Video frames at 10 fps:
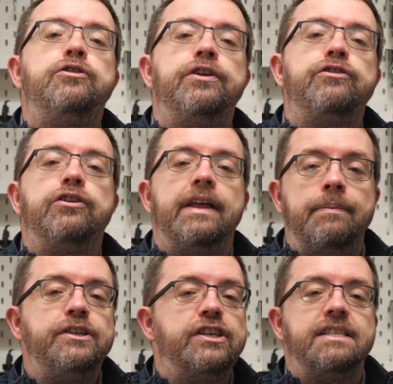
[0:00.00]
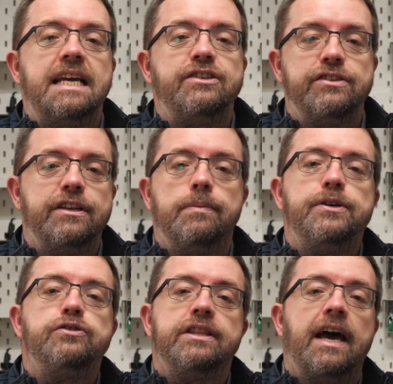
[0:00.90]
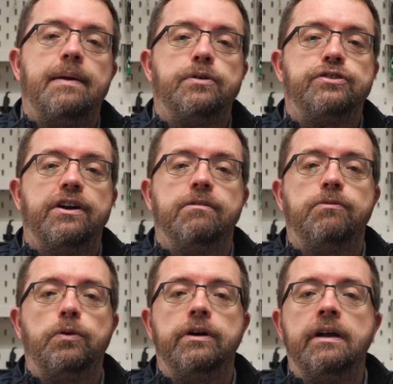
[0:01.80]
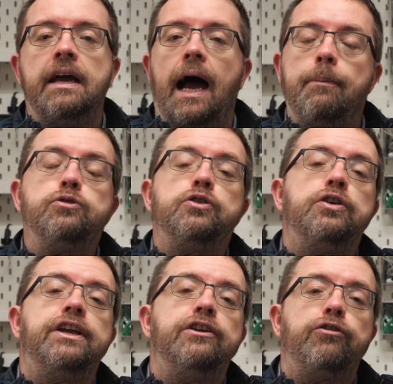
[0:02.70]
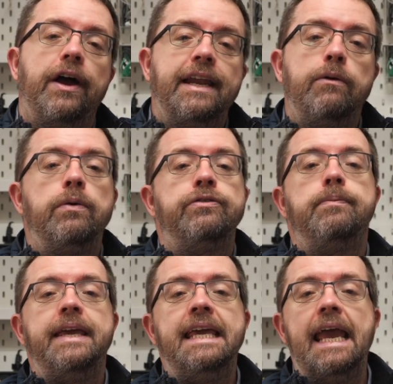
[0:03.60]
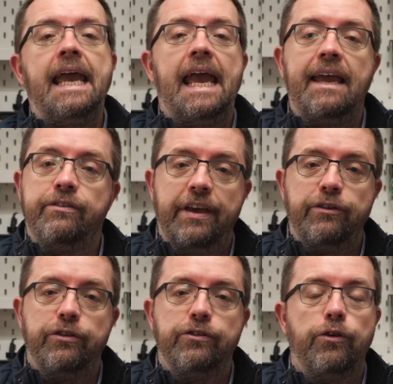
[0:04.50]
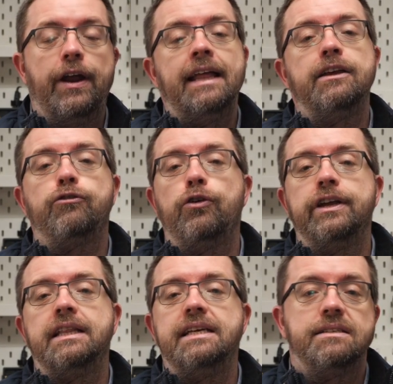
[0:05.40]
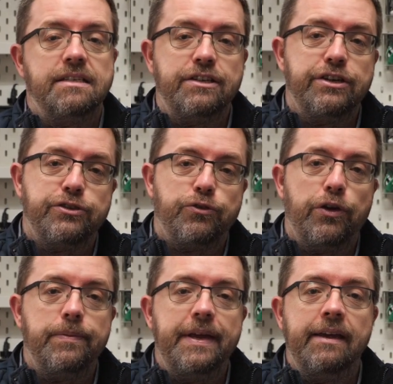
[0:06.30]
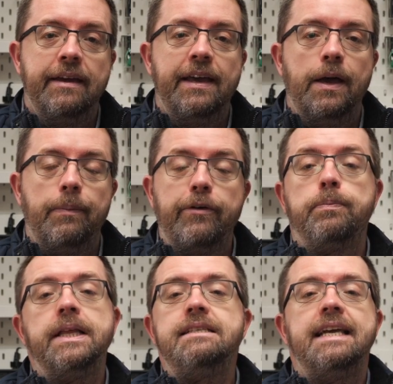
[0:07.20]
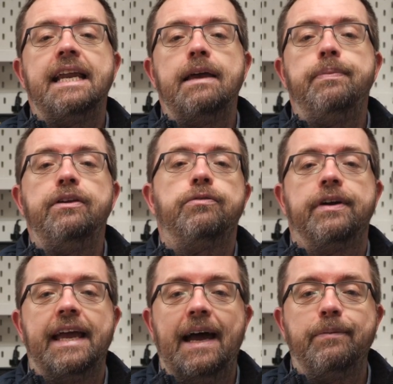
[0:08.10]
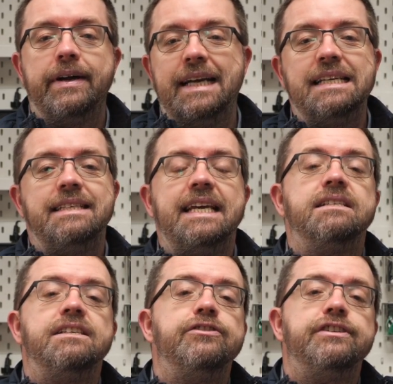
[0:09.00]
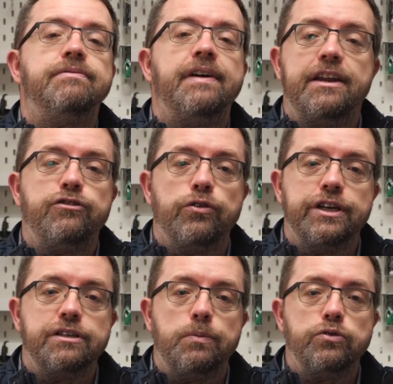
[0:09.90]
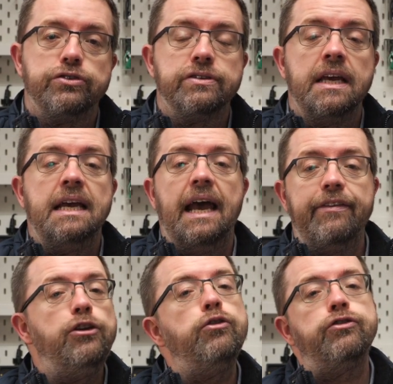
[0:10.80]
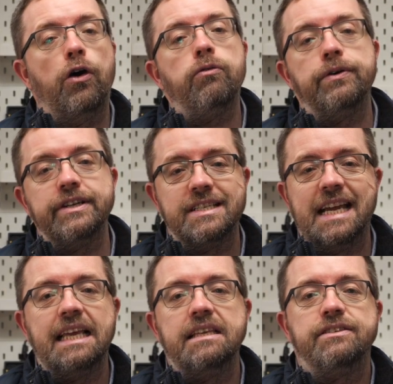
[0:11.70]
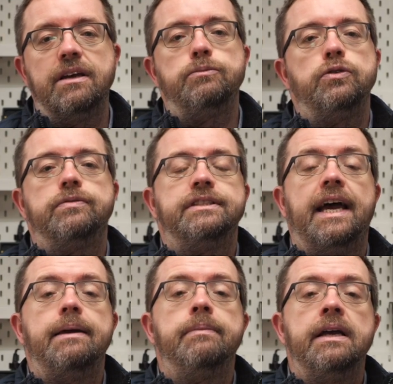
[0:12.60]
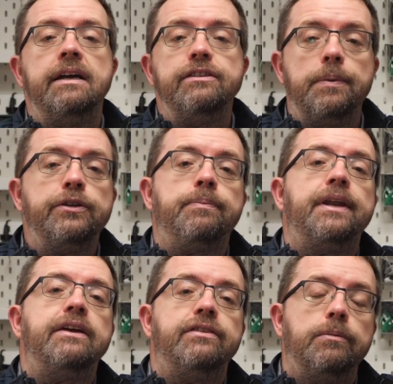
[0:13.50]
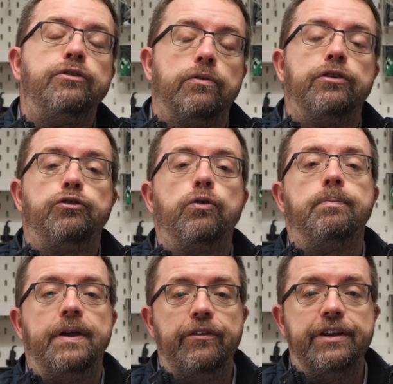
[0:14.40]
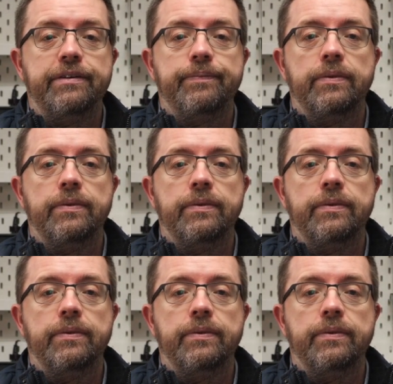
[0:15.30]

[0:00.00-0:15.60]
traditional imaging sessions that I'll be using the Hyperstar for, I'm also looking to try it out with some EAA sessions or electronically assisted astronomy. By replacing an eyepiece for a camera, I can take a series of very short exposures and then use software to stack these subs over time to build up a nice image over a short period.